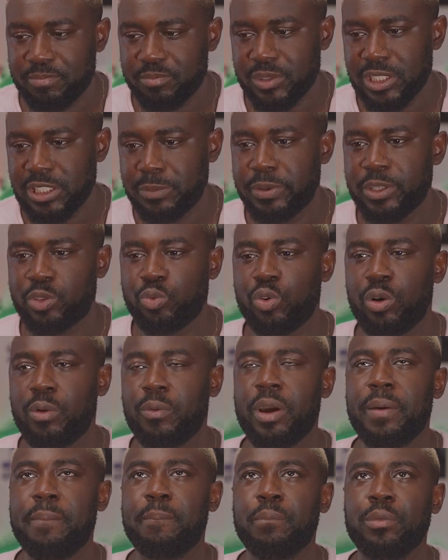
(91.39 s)
His beats
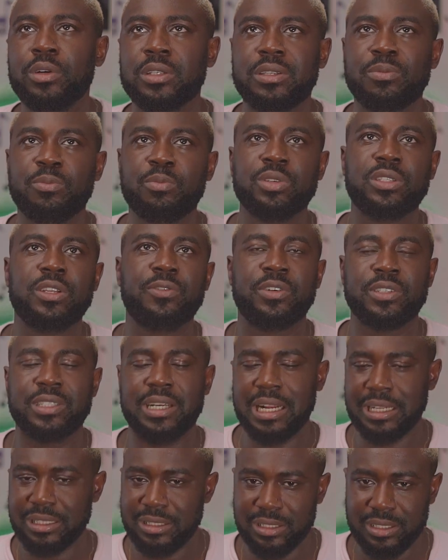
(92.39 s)
were mostly for
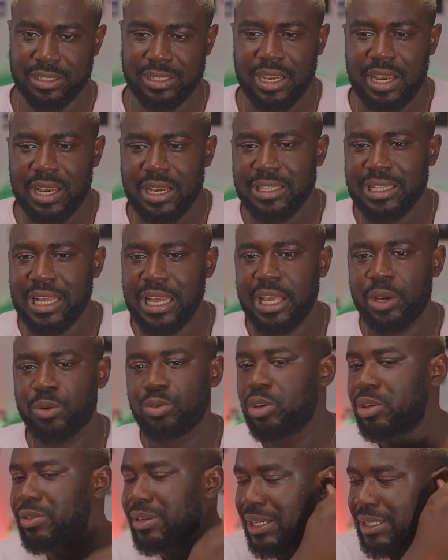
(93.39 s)
artists. Now he will
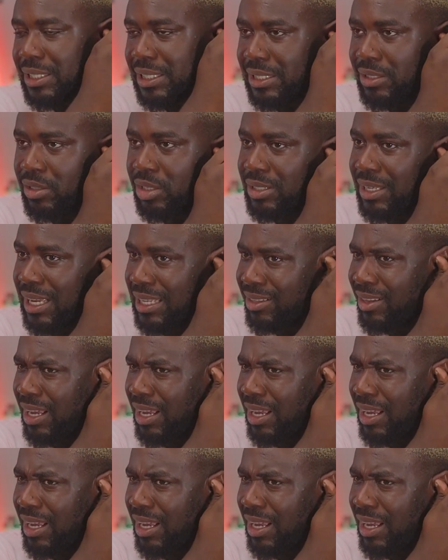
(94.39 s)
not write. He doesn't.